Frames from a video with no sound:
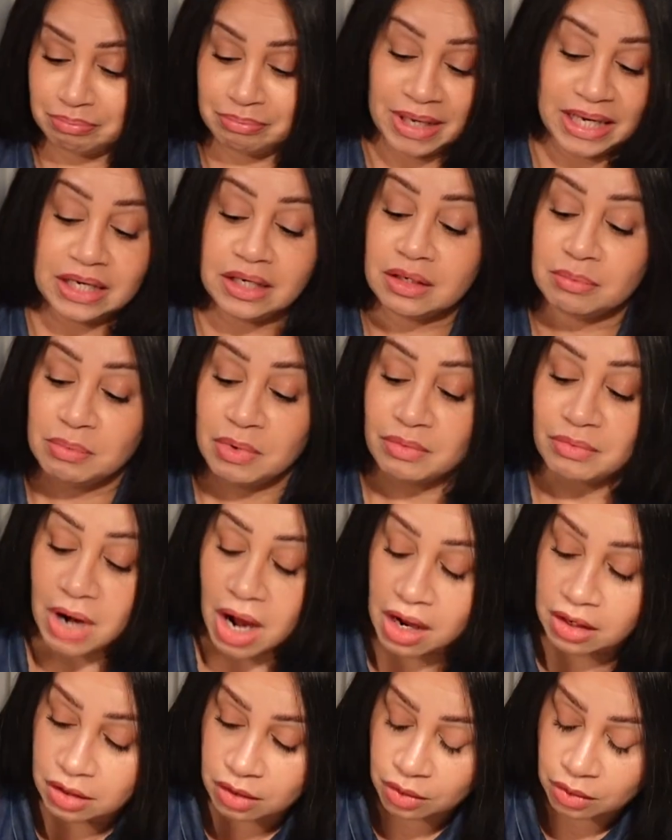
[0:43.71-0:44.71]
Made in
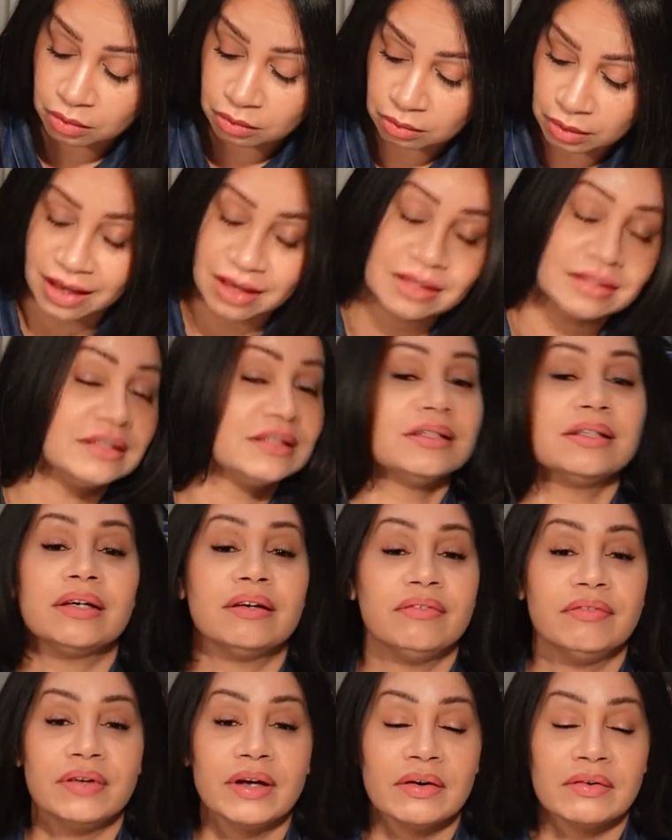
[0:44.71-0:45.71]
Morocco has
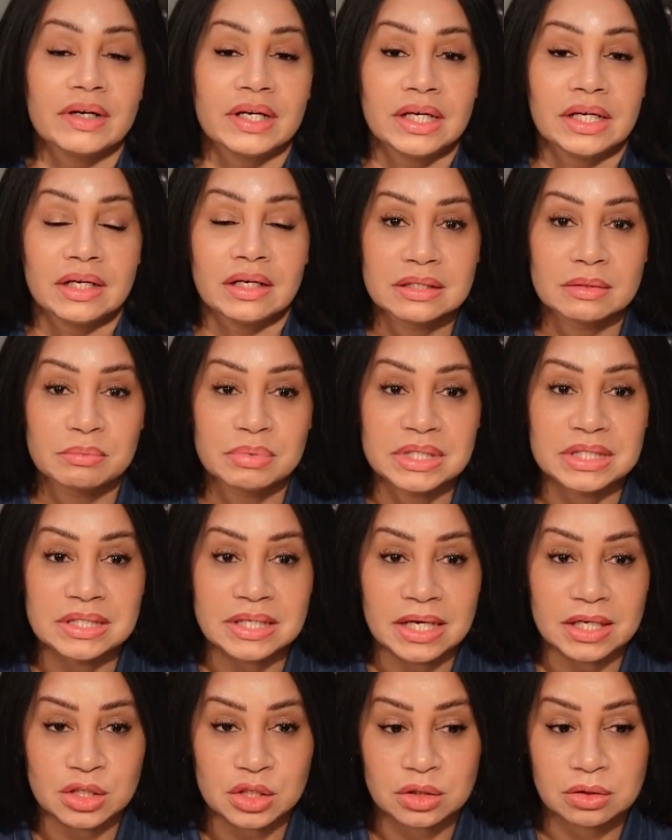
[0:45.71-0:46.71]
a very
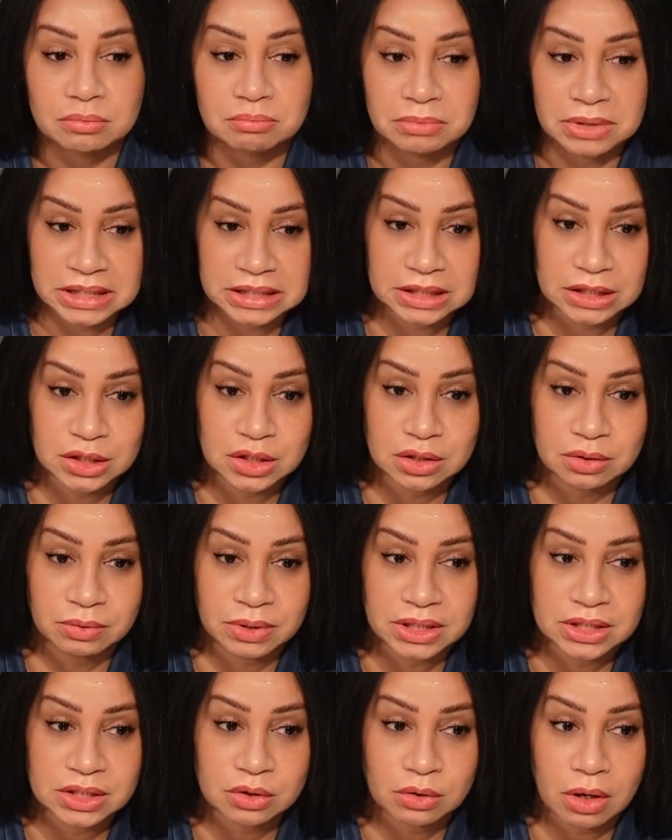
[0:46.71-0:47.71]
substantial meaning to
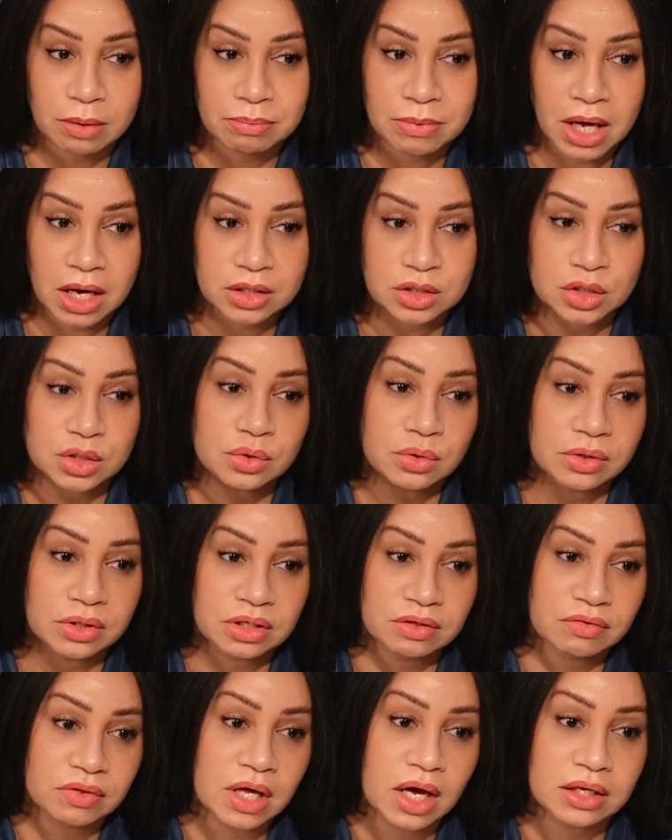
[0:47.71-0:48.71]
it, so I'm not sure
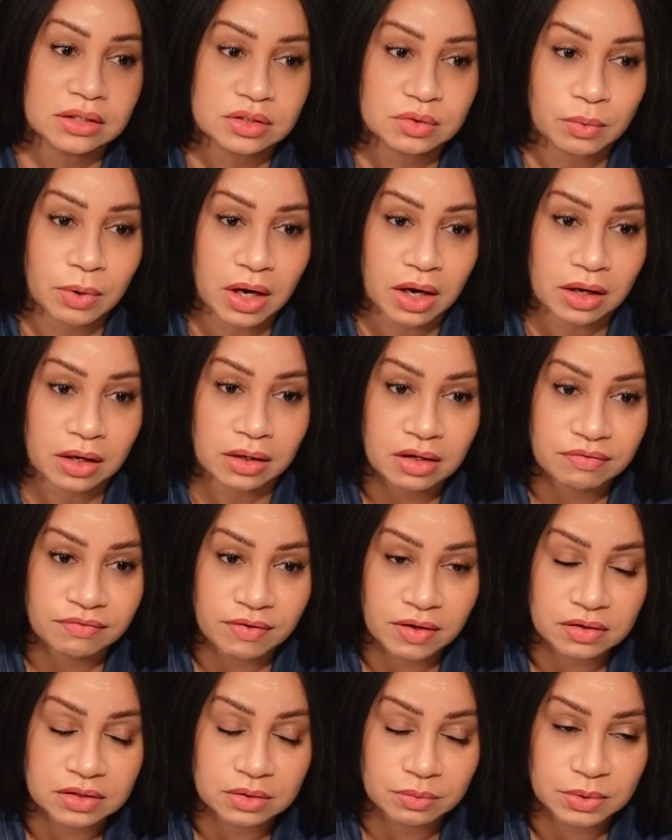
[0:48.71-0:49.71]
if that's why they
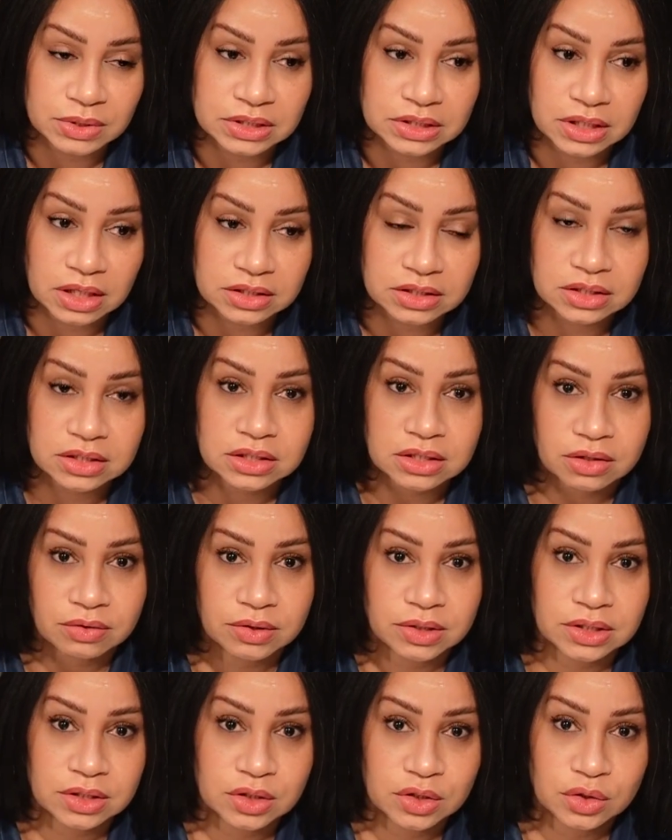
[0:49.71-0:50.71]
felt it was
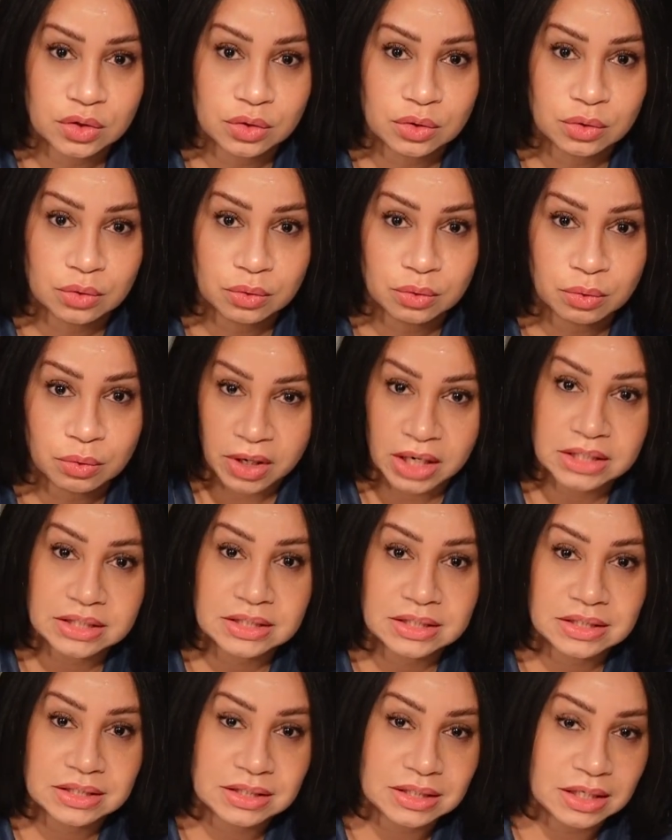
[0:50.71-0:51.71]
necessary to
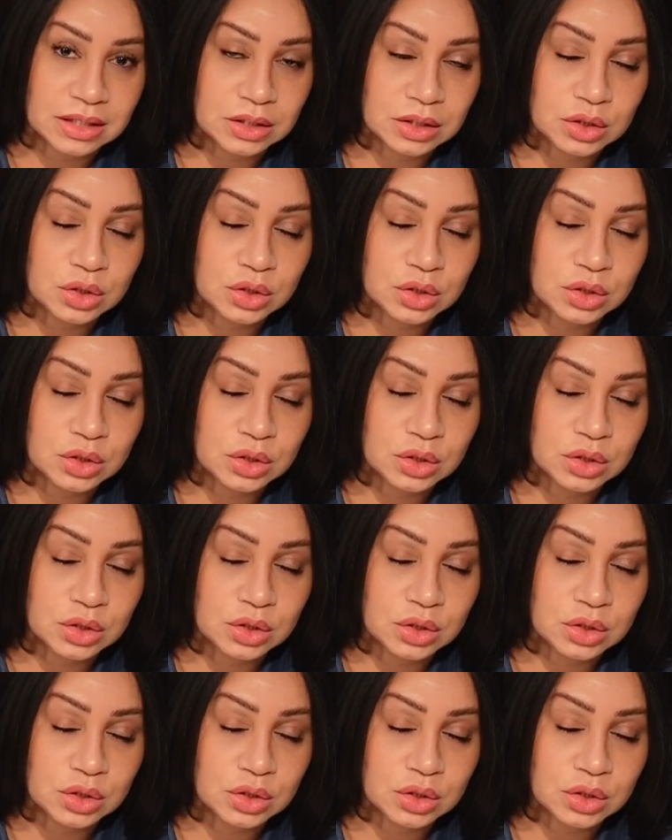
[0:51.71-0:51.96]
price this at